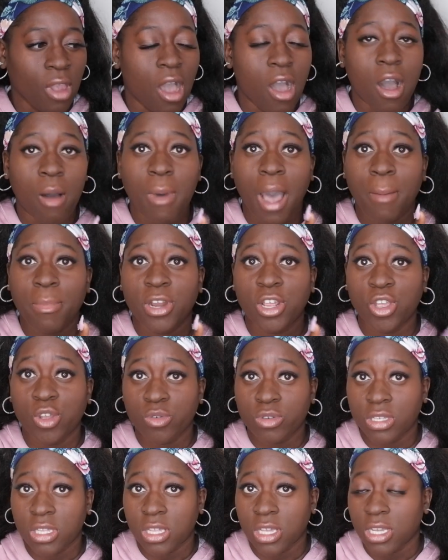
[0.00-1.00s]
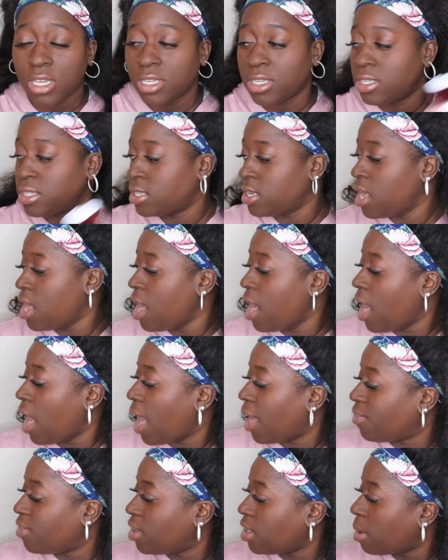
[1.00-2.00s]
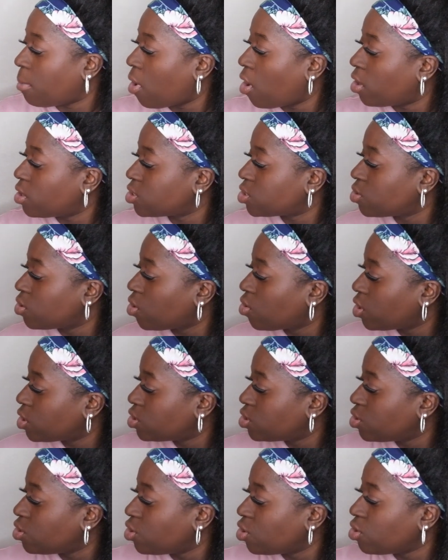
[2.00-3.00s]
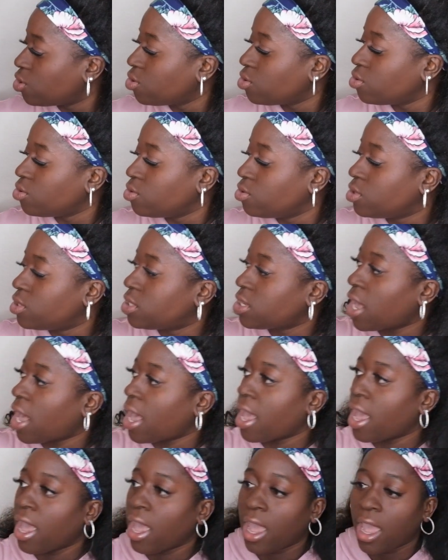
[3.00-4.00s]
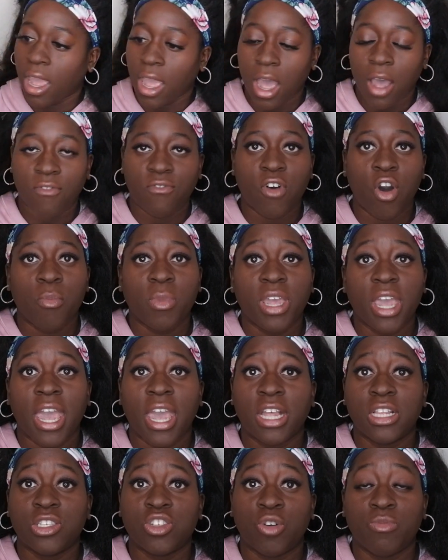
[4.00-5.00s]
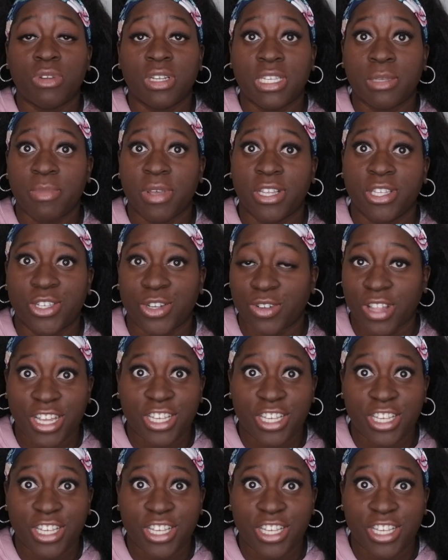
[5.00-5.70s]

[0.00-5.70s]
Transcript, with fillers: I'm going to use this, and then I'm also going to use a foaming hand soap dispenser.